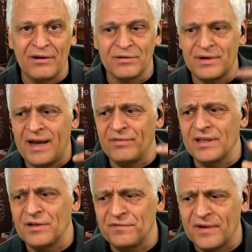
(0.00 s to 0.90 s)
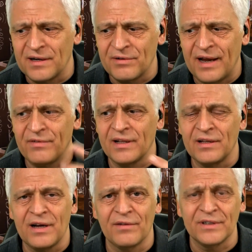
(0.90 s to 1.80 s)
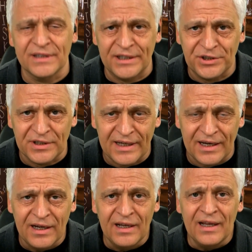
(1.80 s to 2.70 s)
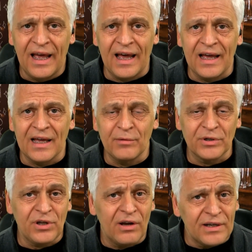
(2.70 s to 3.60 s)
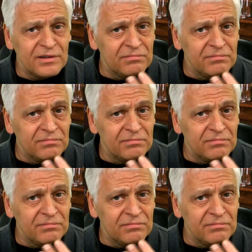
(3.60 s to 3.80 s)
and we're having a little fun, we're having a little conversation, and we're talking,